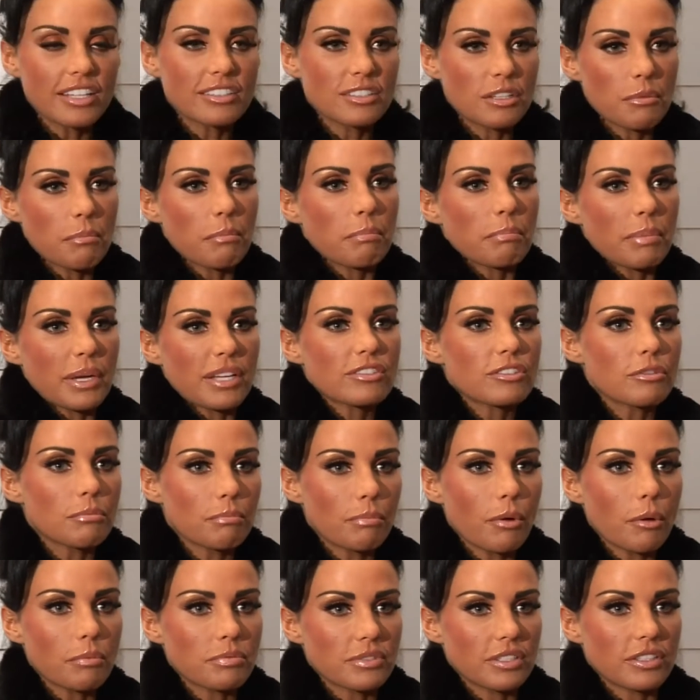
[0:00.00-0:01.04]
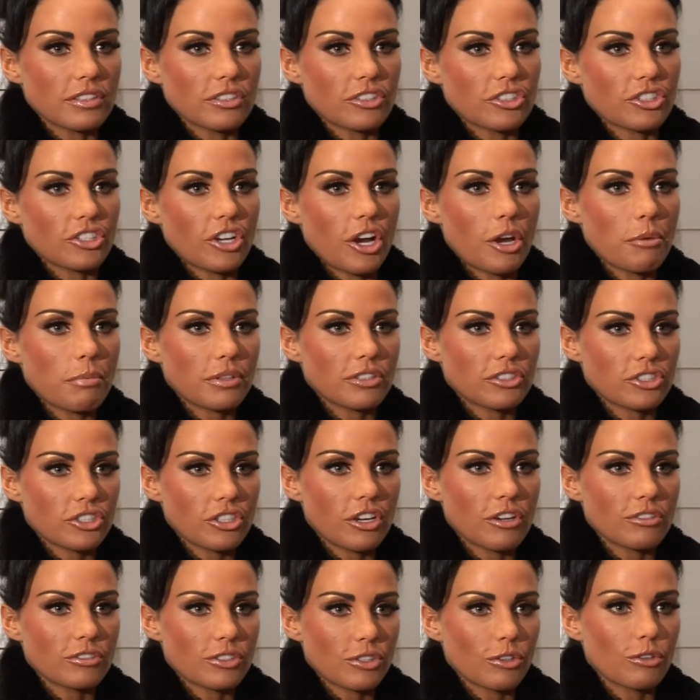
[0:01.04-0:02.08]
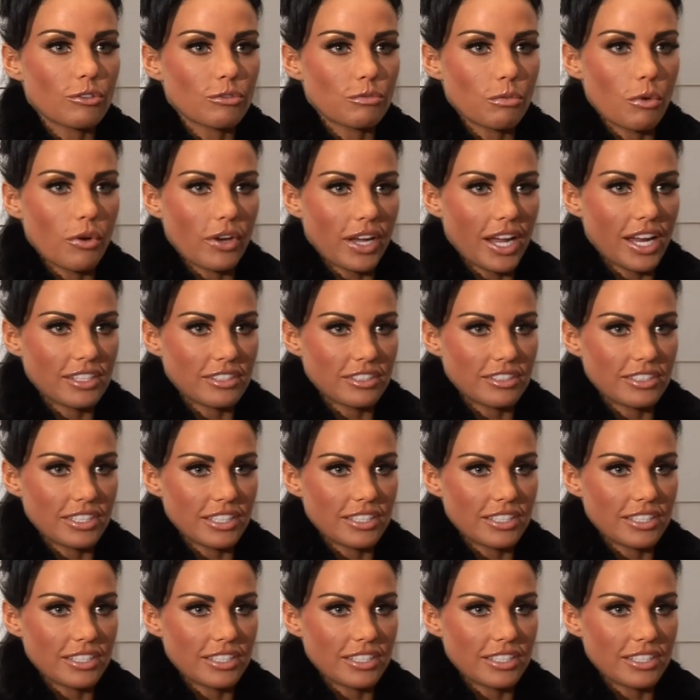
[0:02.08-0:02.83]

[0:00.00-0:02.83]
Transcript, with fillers: is bits and bobs in the show, but the show's called What Katie